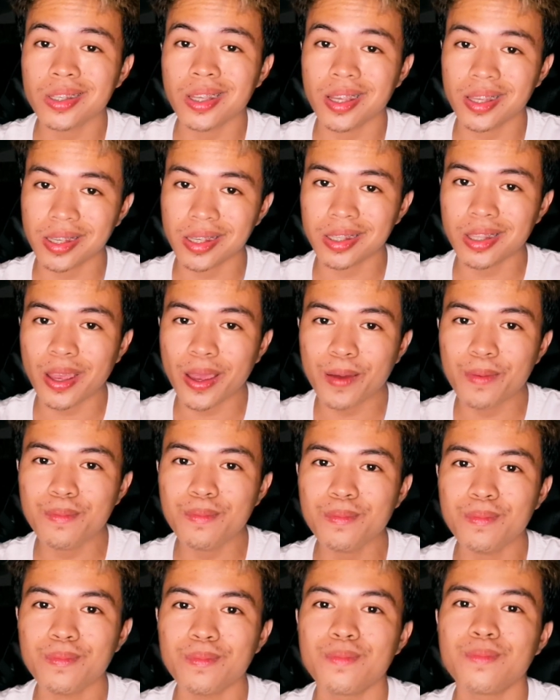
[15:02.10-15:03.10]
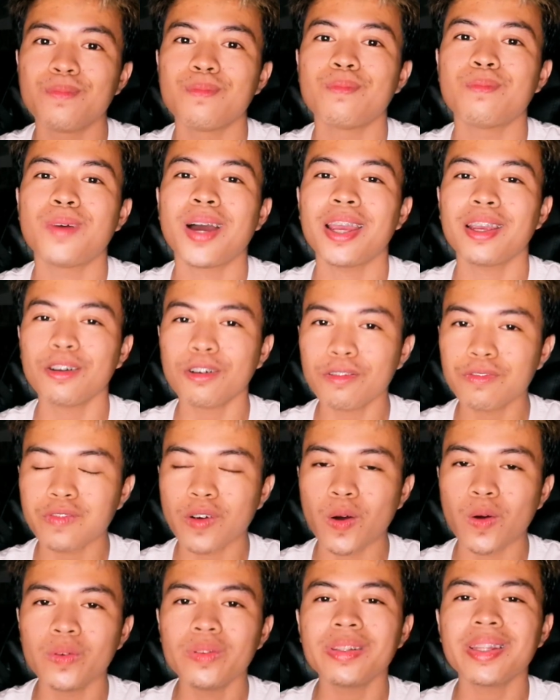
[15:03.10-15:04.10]
system
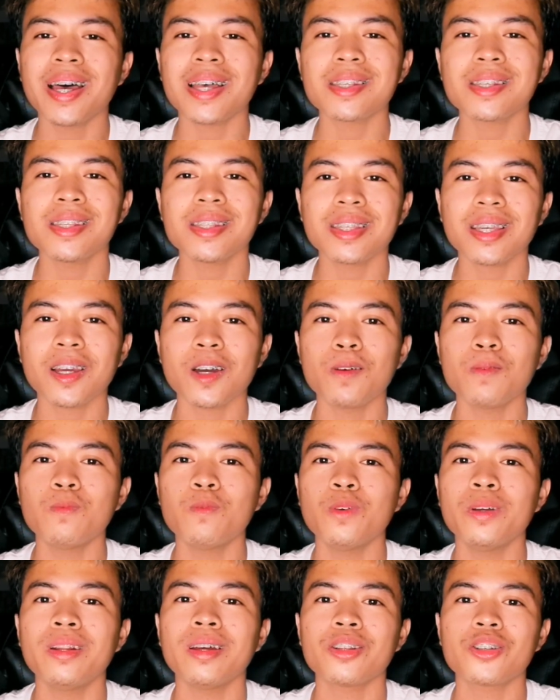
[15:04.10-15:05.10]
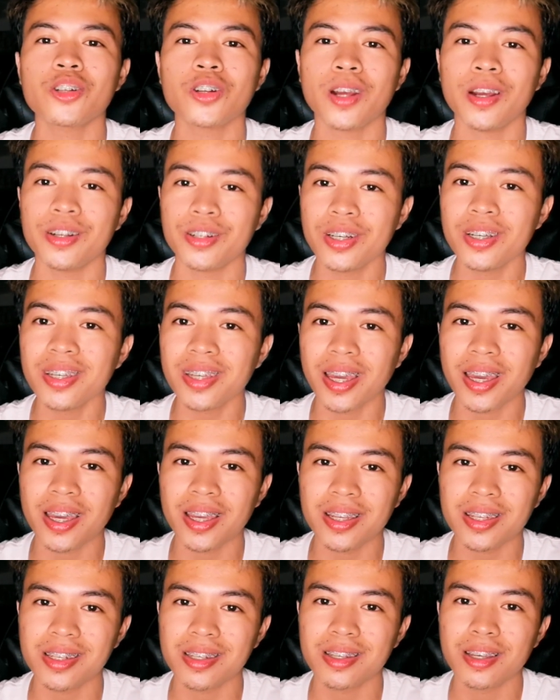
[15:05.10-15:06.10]
microphone doesn't come with a charging
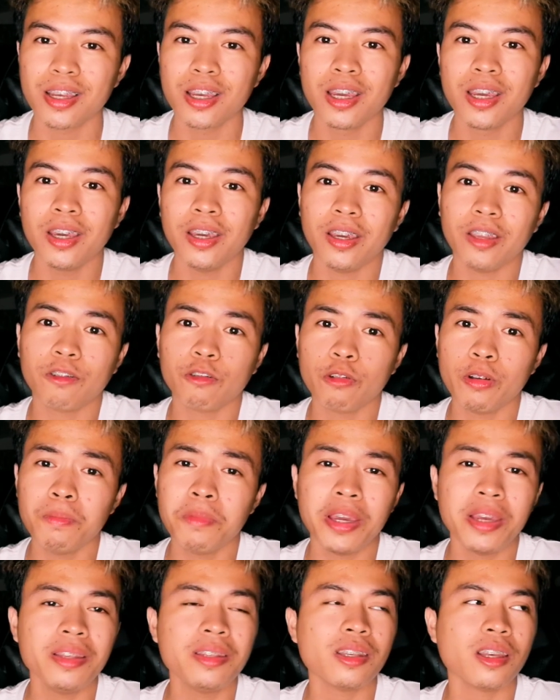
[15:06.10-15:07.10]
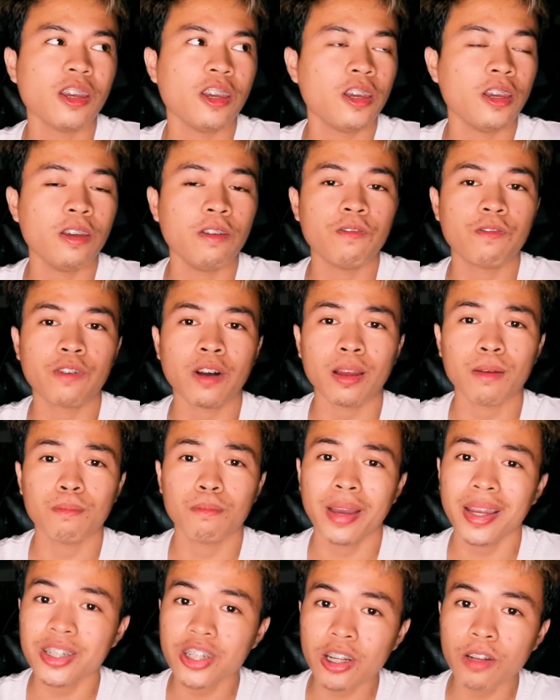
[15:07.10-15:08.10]
case, it remains a
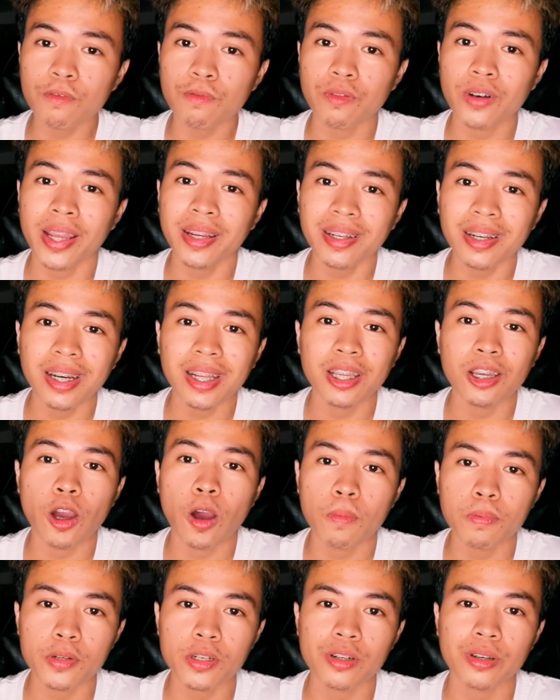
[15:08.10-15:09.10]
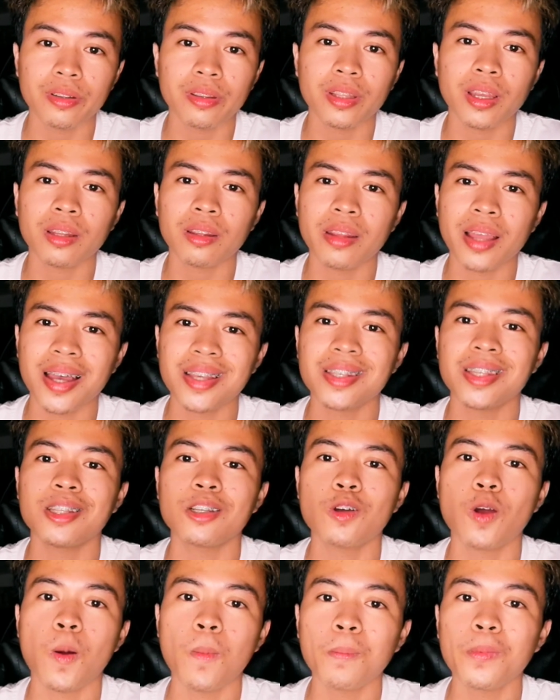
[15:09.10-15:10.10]
budget-friendly option that
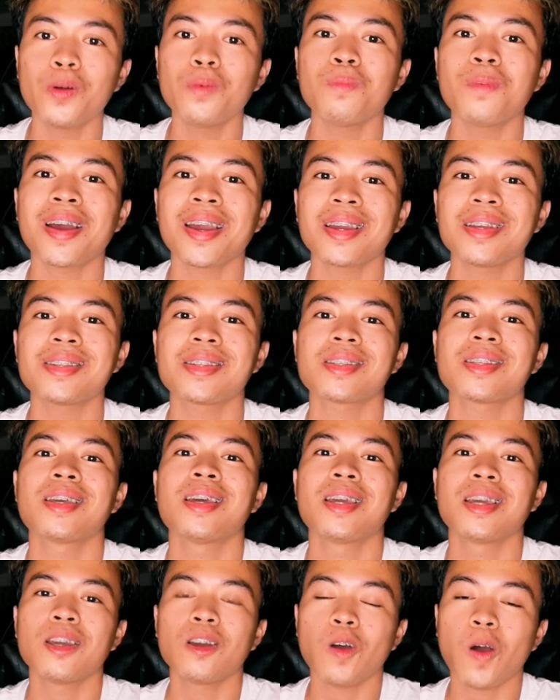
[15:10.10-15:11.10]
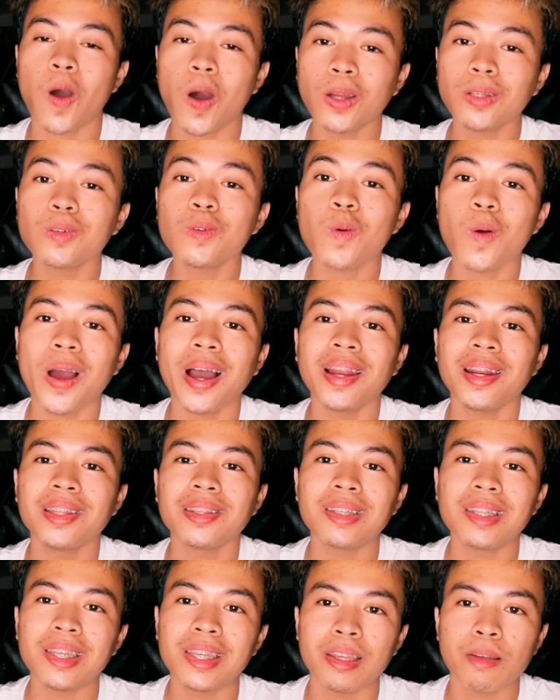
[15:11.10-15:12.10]
doesn't compromise on
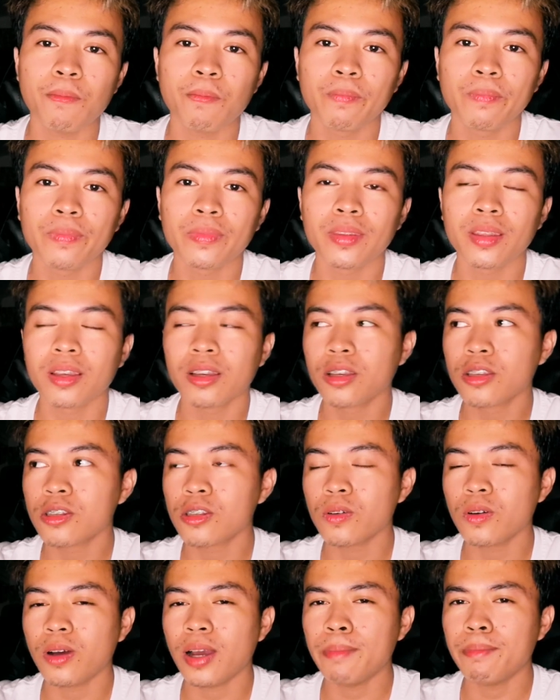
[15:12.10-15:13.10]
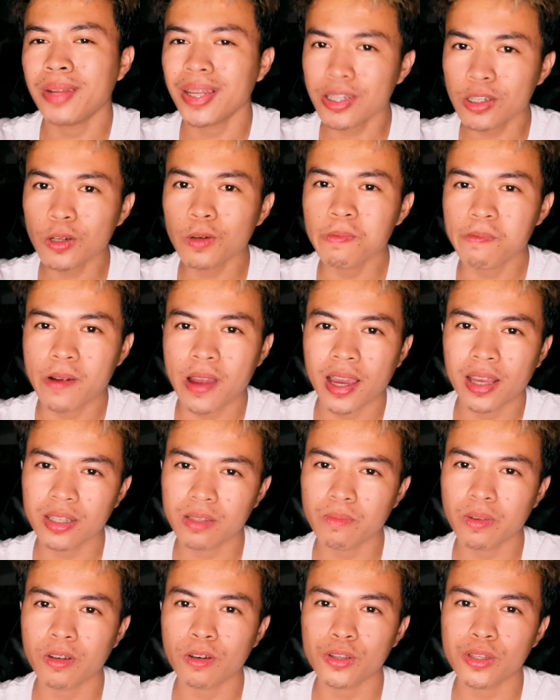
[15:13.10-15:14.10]
quality. So I'm not
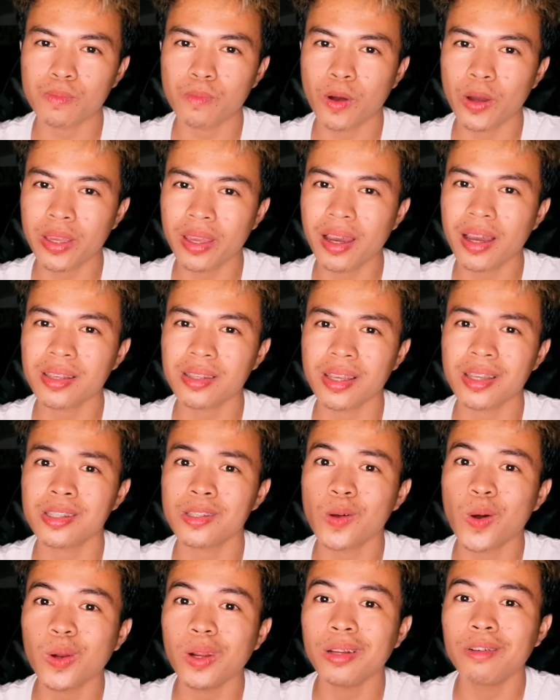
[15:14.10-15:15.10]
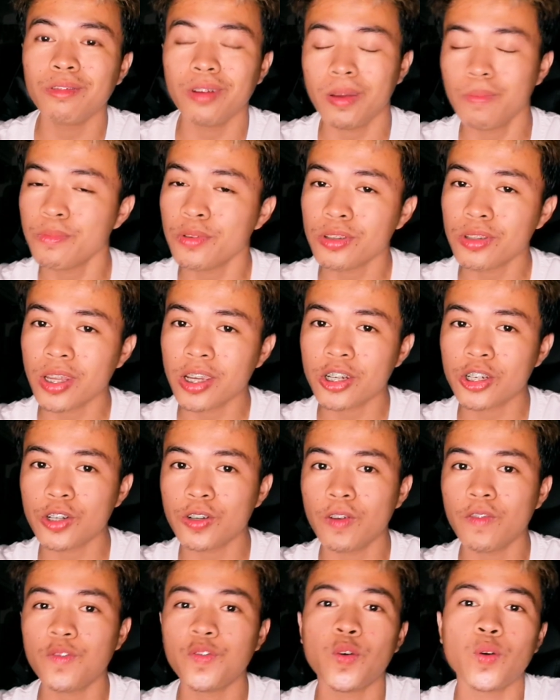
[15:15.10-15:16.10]
surprised because Boya has a solid
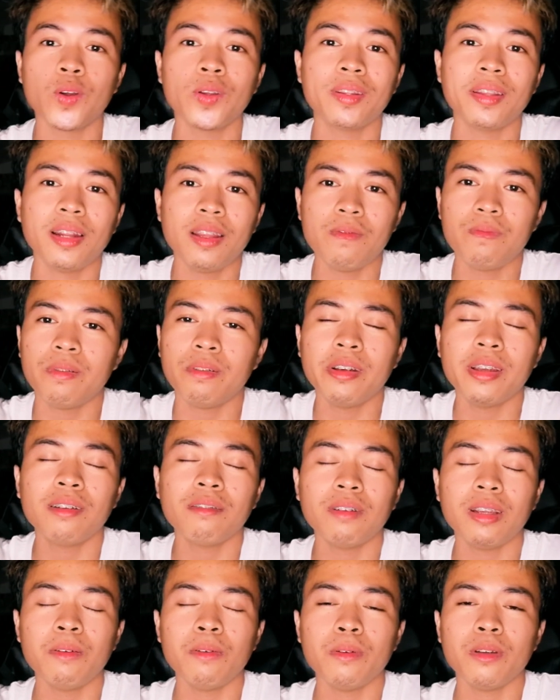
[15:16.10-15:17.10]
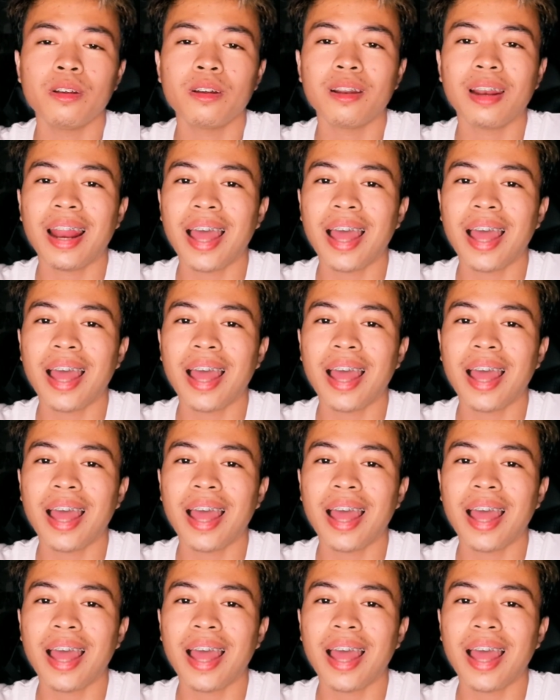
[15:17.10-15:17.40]
reputation for delivering